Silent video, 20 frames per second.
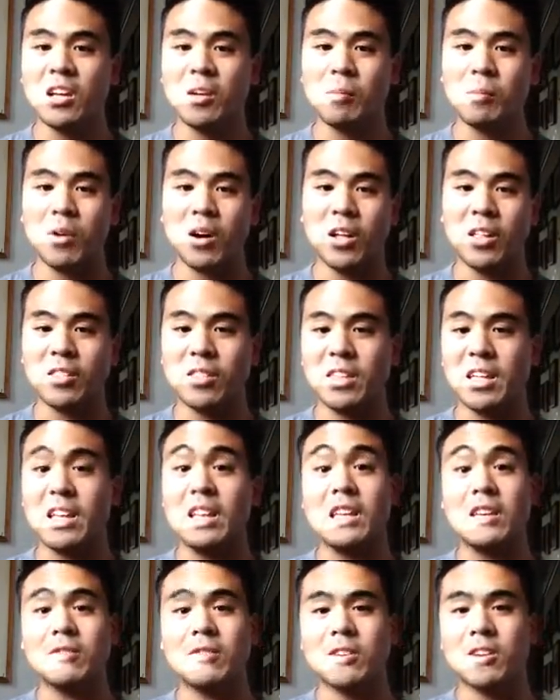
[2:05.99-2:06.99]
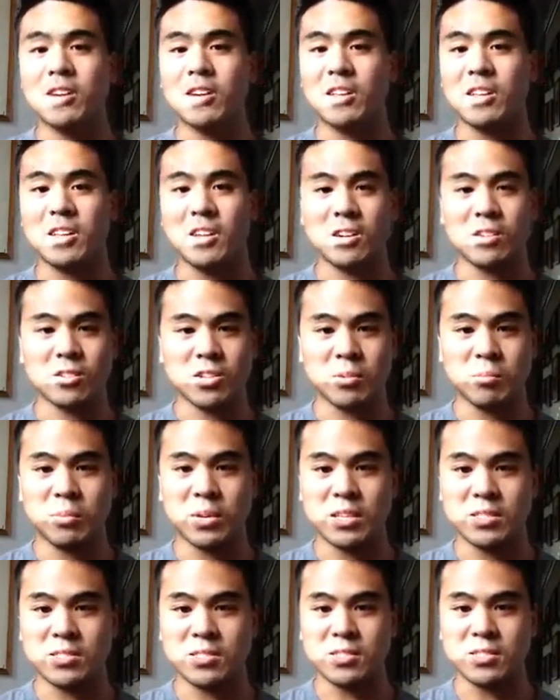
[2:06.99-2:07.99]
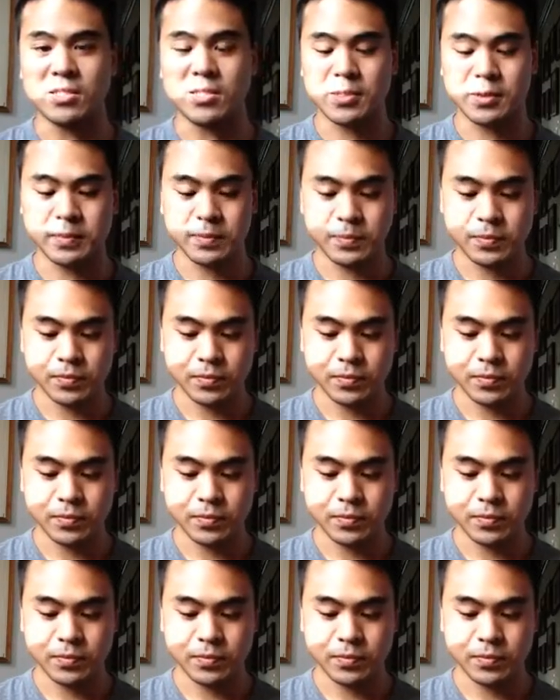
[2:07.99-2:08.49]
month, and even on a yearly basis.